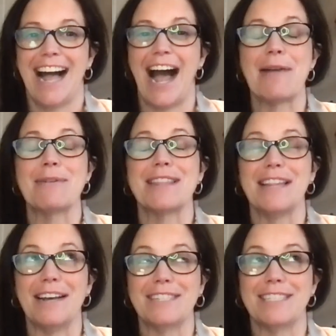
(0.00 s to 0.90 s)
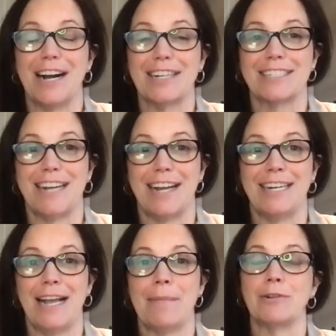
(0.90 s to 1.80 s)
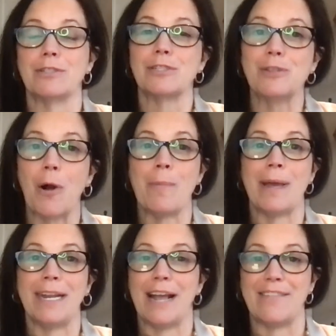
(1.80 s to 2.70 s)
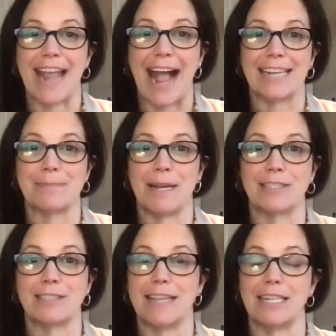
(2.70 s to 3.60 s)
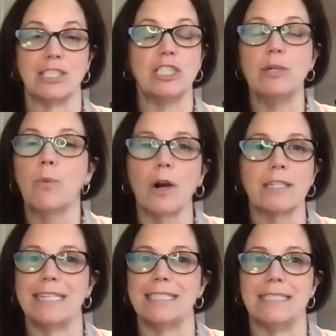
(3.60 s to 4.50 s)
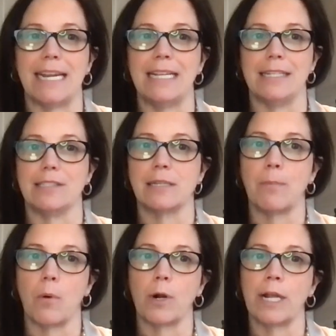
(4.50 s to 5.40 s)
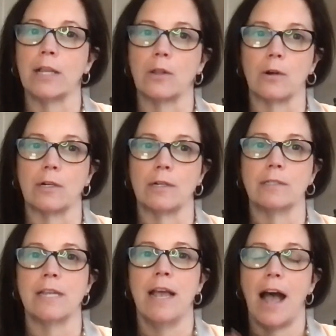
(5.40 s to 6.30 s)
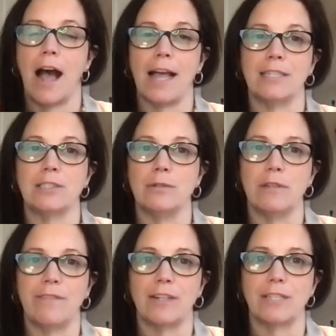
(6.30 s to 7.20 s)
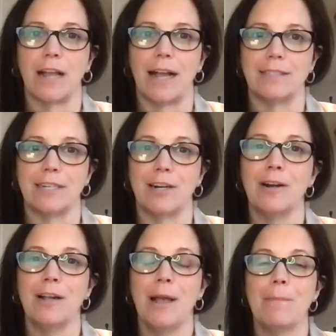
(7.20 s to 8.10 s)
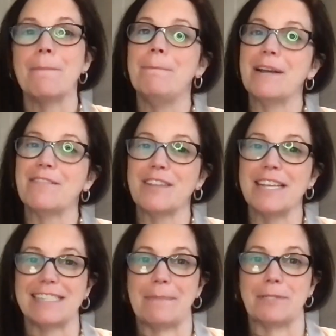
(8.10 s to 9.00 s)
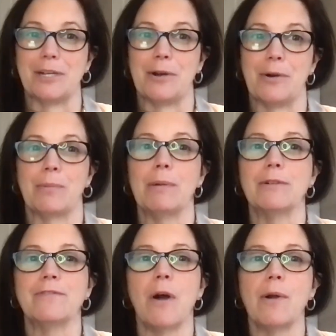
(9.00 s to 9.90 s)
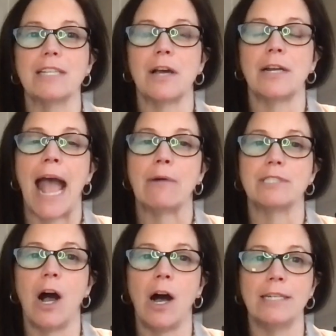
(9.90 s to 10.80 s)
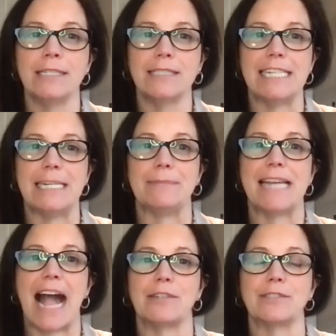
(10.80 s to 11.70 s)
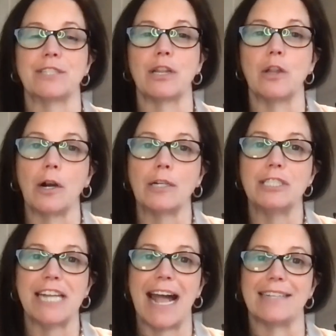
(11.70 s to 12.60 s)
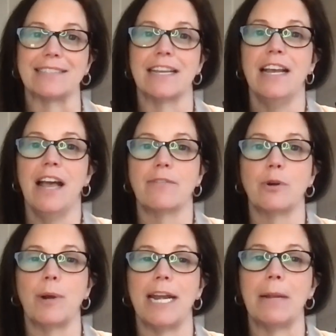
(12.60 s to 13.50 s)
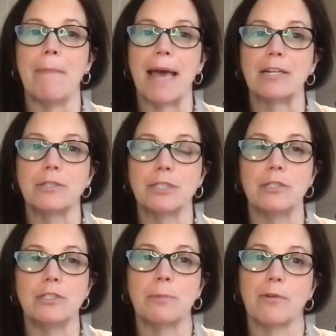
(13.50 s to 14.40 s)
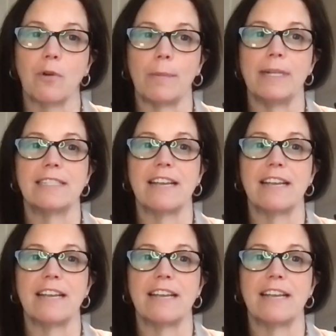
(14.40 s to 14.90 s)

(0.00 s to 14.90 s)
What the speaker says: I would love to talk to Tanya about so many of the aspects that she works in daily, supporting learners in student affairs at Geisinger. But for this episode, we will focus on how Tanya's team tackles the large task of creating medical students' performance